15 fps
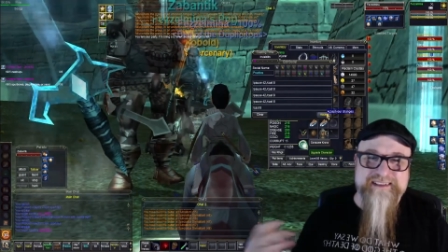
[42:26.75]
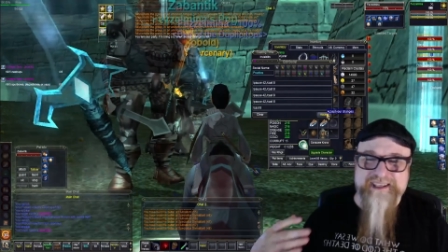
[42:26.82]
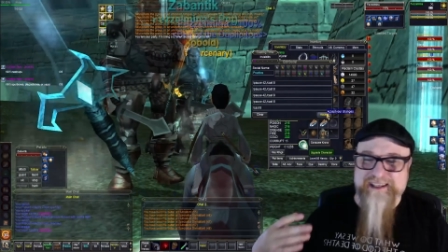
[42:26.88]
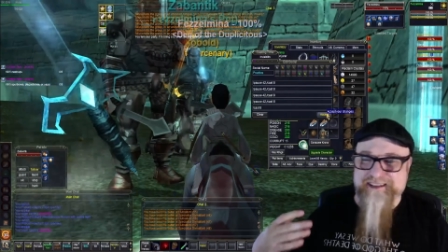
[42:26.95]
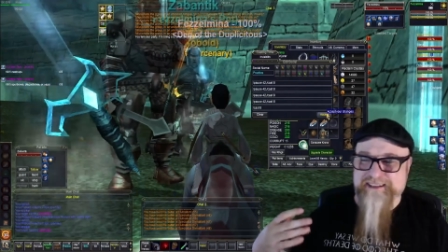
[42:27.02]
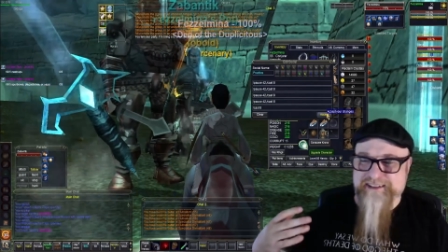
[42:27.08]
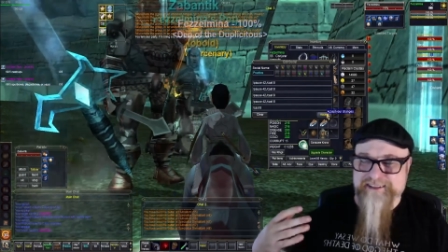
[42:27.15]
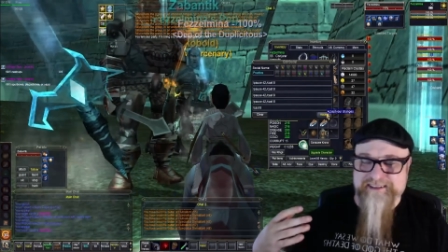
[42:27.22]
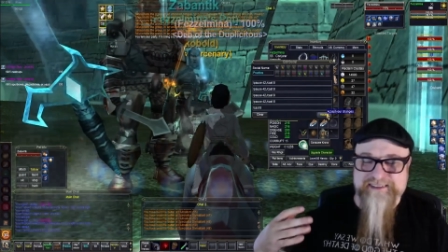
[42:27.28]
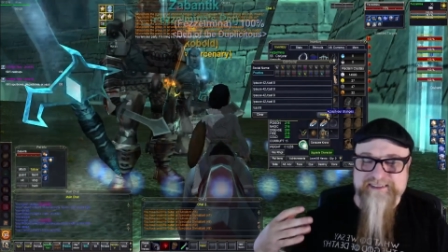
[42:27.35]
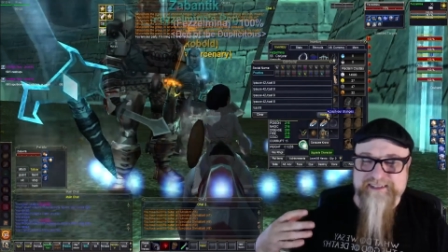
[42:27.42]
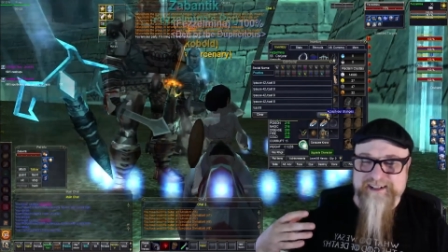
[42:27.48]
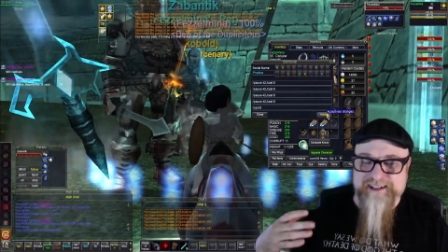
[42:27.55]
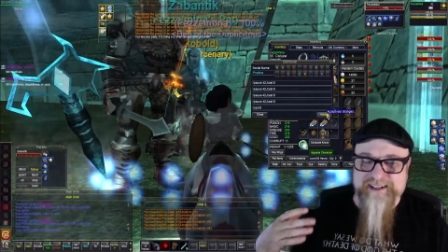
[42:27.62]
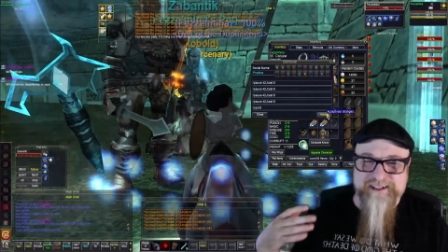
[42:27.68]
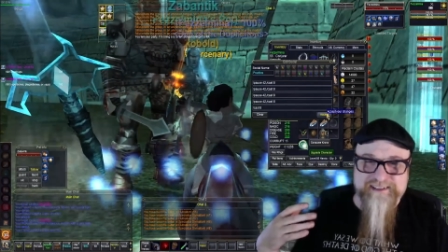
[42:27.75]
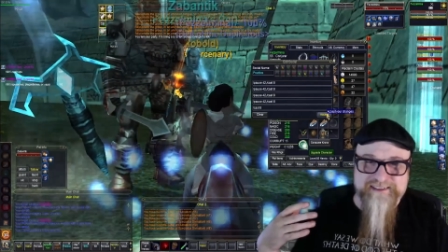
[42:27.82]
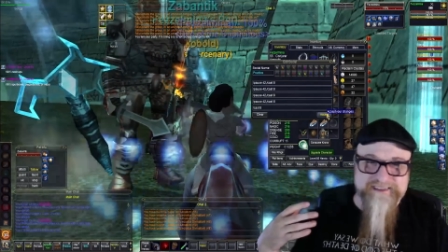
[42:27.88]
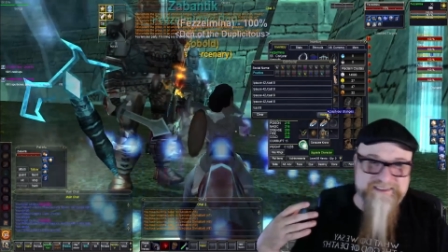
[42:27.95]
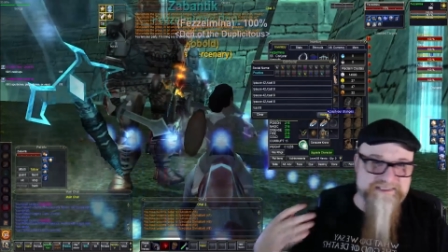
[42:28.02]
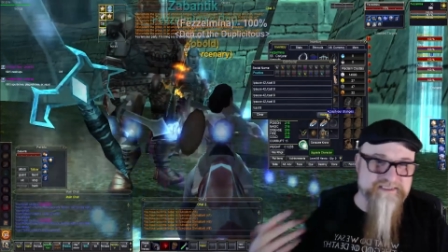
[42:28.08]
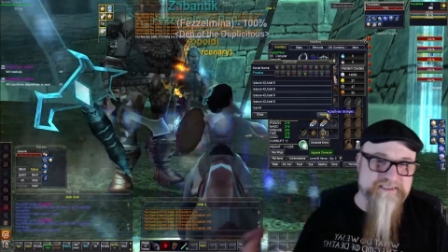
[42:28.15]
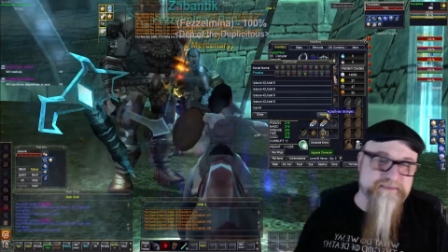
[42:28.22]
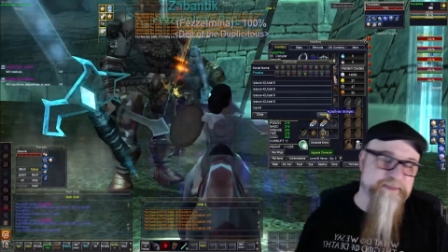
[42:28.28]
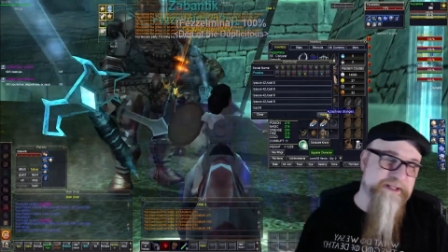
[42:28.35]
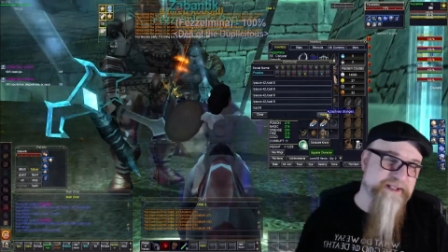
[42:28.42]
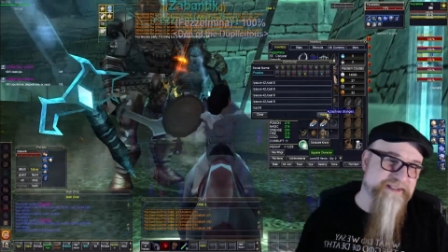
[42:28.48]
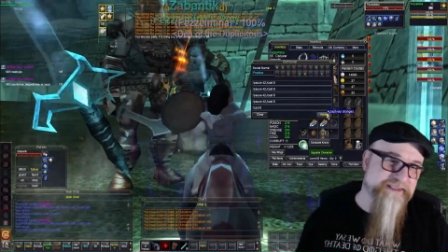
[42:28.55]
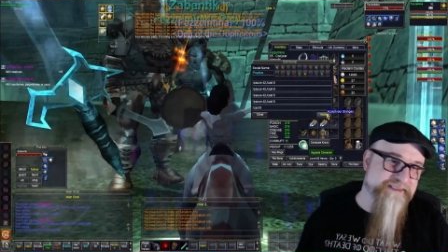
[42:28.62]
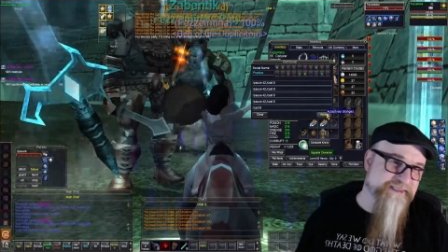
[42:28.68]
And there's uh, certain
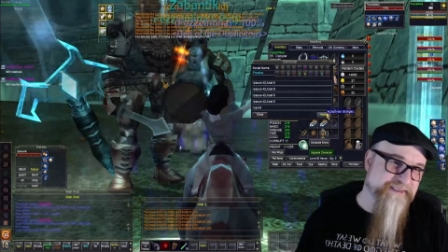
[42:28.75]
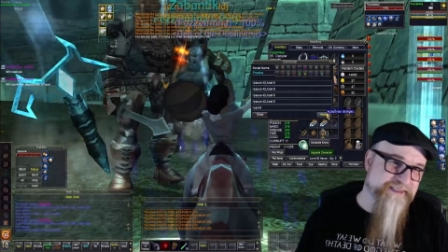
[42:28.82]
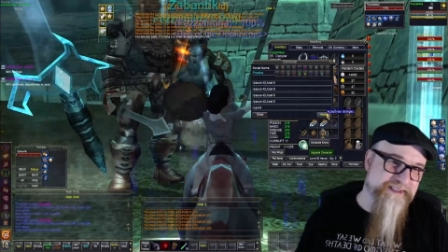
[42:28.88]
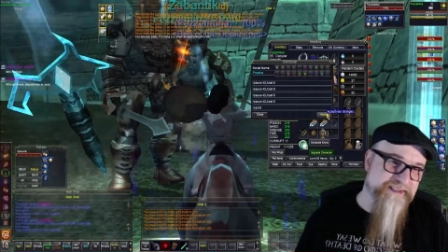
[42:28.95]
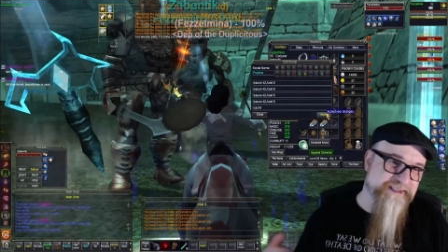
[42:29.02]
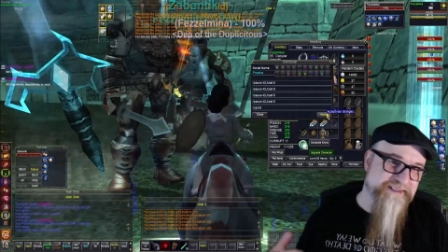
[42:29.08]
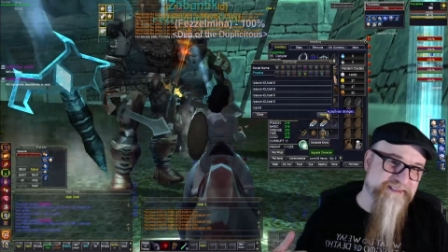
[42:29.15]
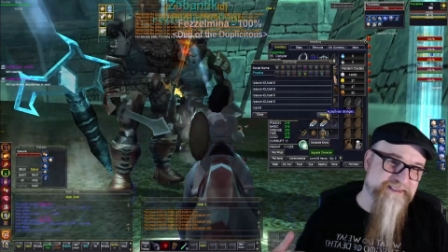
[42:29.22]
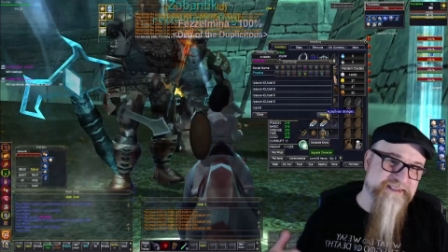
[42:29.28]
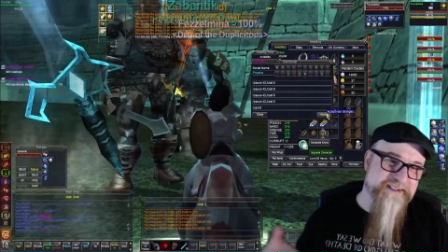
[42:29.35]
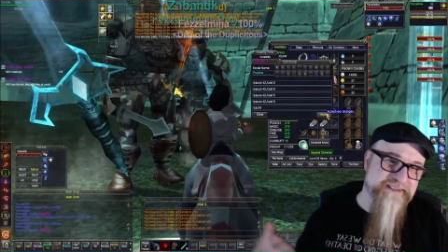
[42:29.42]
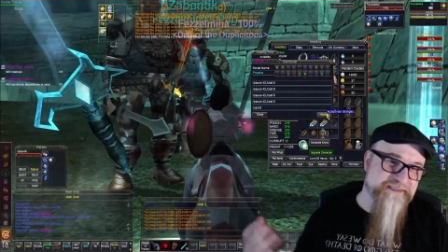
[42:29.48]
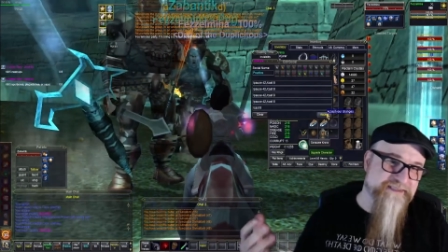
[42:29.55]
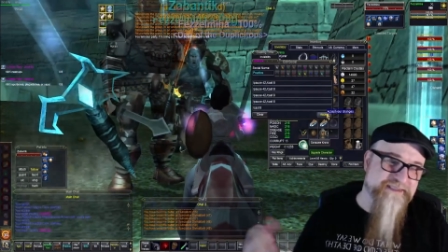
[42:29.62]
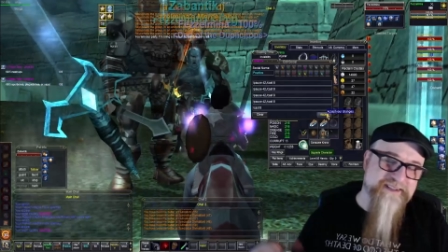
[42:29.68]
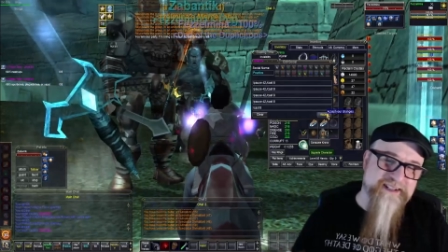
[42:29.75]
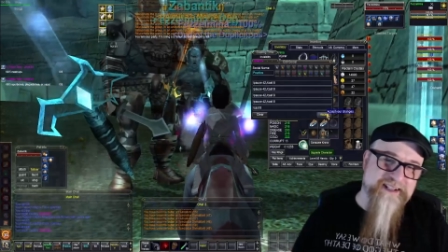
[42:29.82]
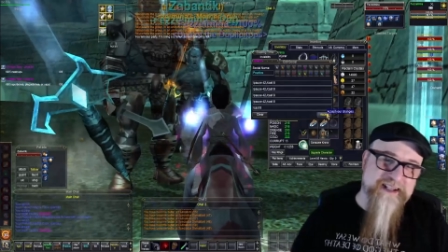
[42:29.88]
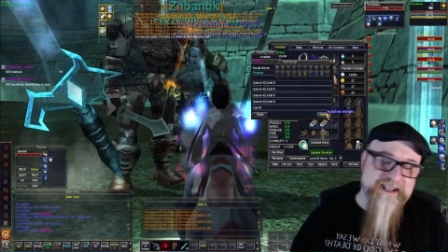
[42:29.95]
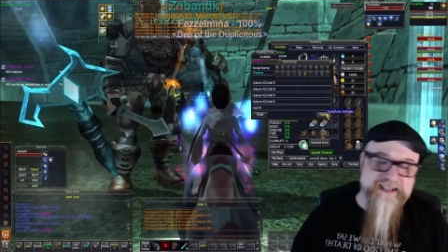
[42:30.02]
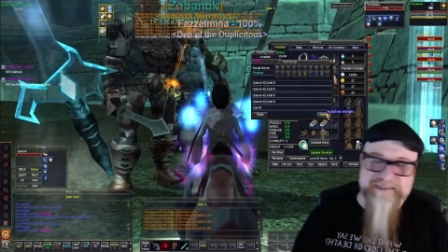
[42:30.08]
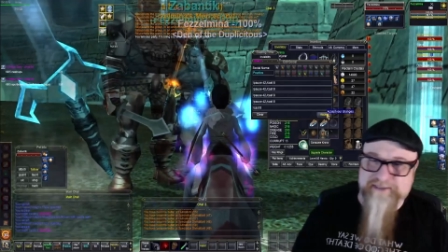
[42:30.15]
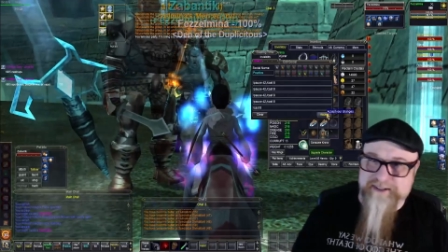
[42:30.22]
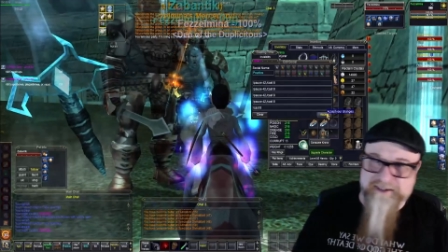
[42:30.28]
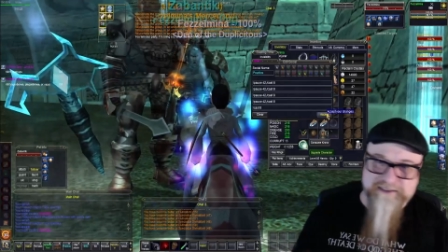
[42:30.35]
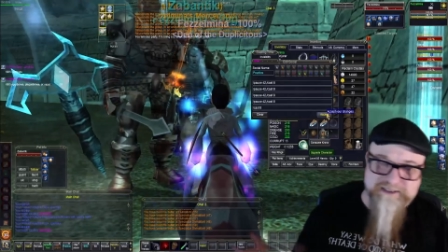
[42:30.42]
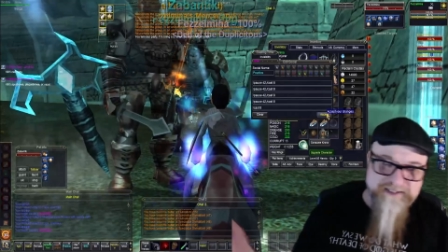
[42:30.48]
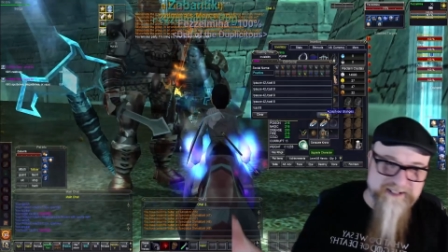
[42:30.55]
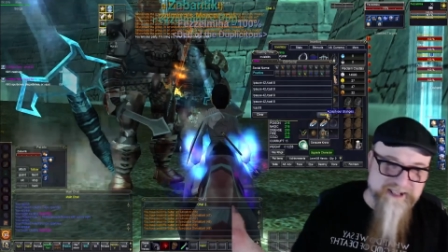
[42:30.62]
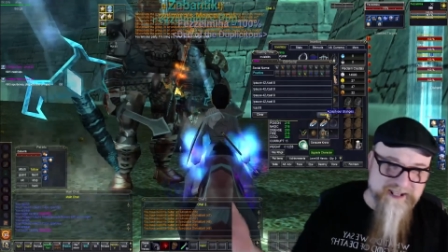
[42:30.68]
spells that you know have
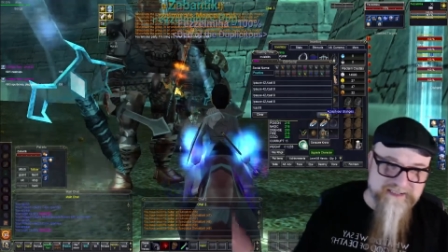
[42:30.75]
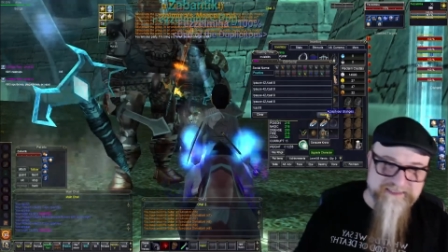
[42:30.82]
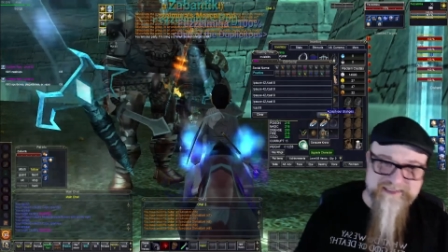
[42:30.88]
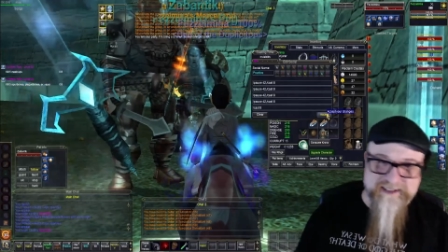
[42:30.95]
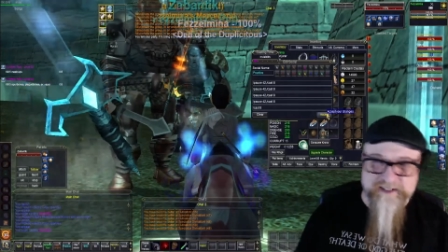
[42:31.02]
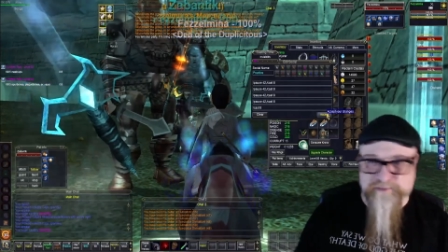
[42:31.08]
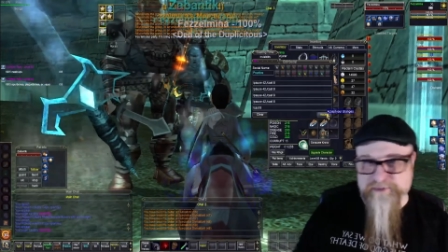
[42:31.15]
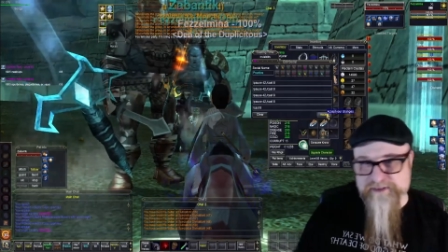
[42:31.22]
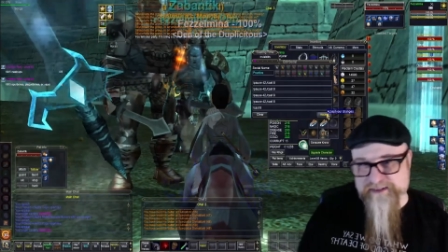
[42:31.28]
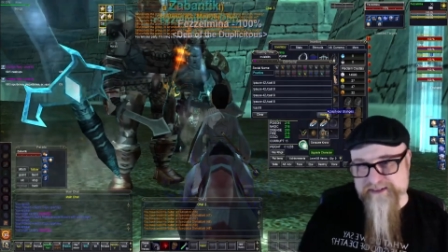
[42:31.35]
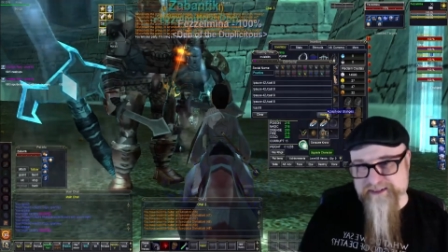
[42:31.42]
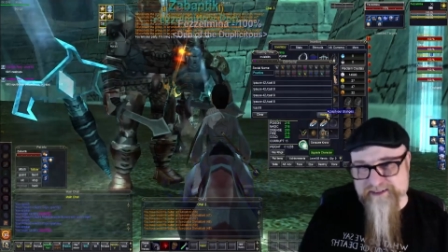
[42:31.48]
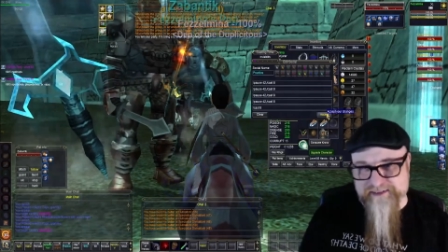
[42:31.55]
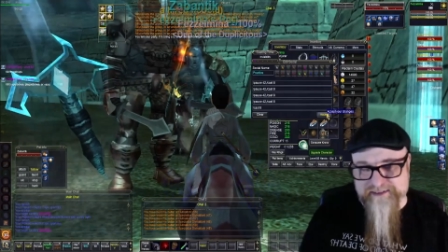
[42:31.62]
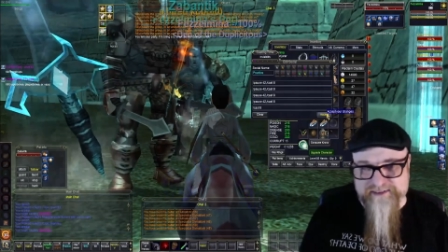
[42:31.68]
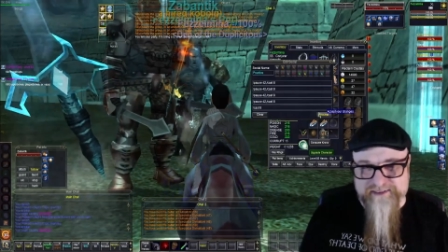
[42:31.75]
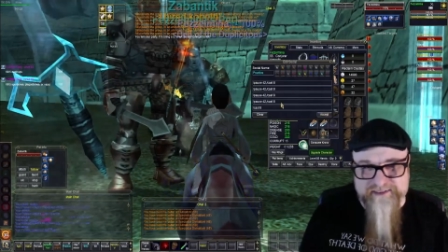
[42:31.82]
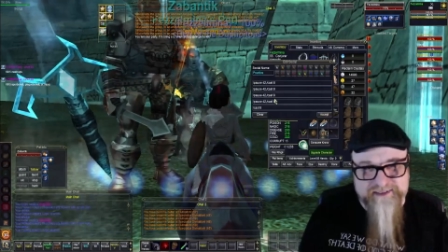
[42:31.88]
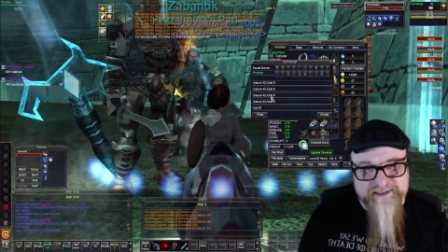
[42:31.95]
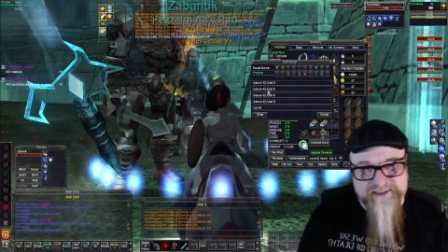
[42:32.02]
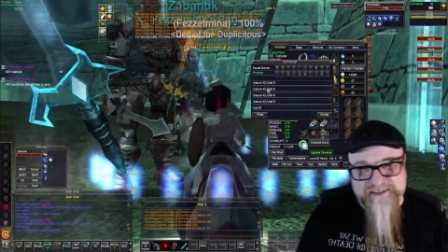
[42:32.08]
longer cast times than others,